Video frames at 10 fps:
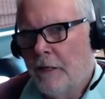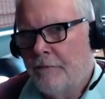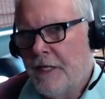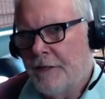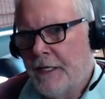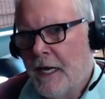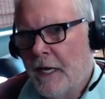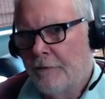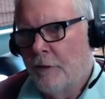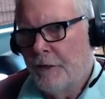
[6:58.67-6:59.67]
have debt they
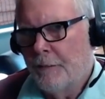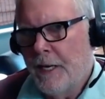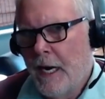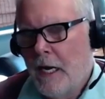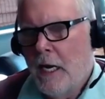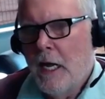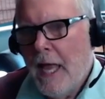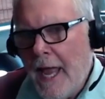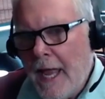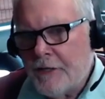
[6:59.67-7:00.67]
can't afford to pay
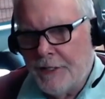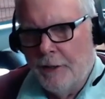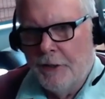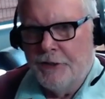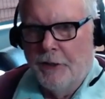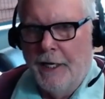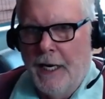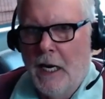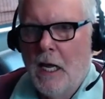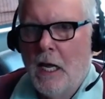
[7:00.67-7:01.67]
as their attorney,